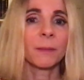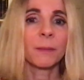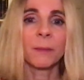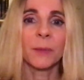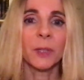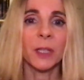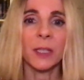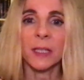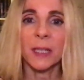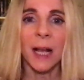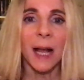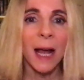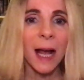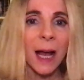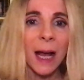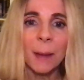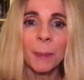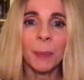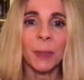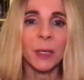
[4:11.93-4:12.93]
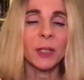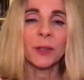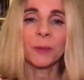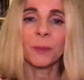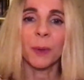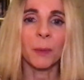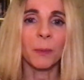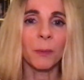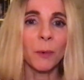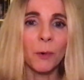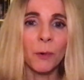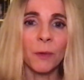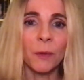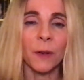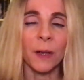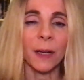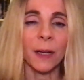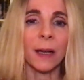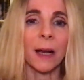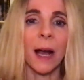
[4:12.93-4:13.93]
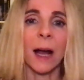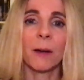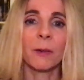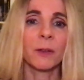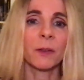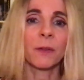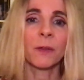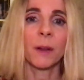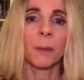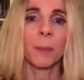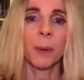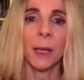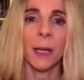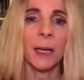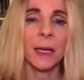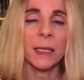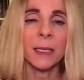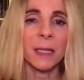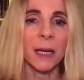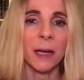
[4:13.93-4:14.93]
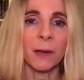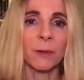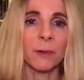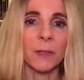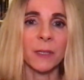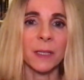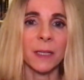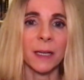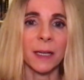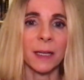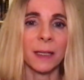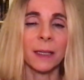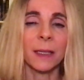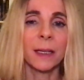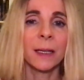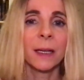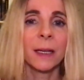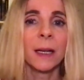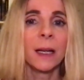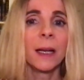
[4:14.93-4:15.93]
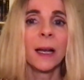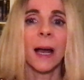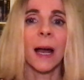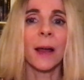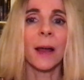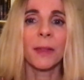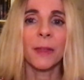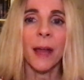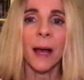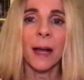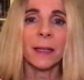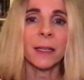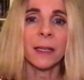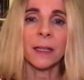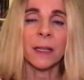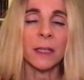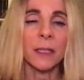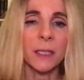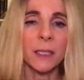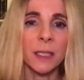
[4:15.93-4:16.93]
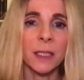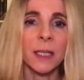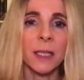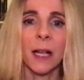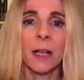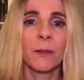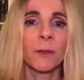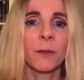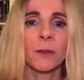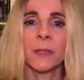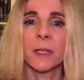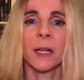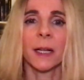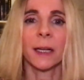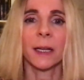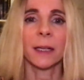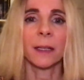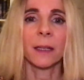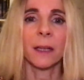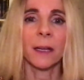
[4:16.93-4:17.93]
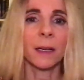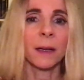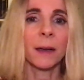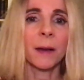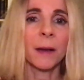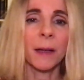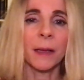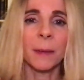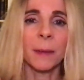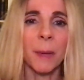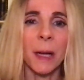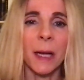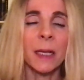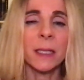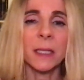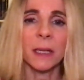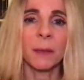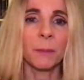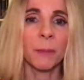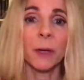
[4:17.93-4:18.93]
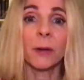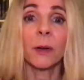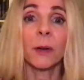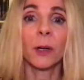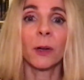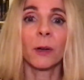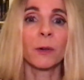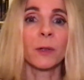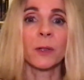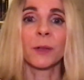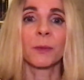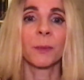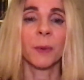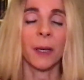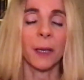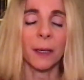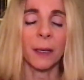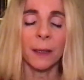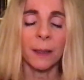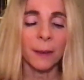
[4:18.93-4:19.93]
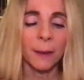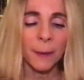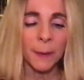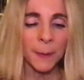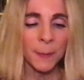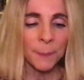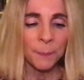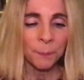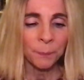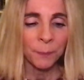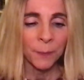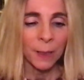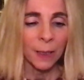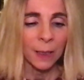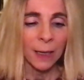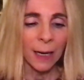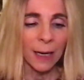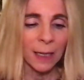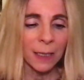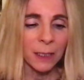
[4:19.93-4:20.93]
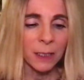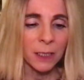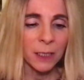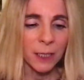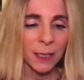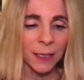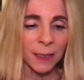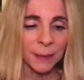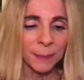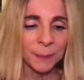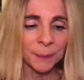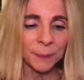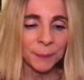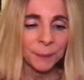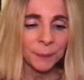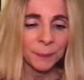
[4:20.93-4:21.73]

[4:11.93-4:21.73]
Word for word: just happy to be moving out of the place I was in, and that in itself was like an uh, an amazing miracle to me. And um,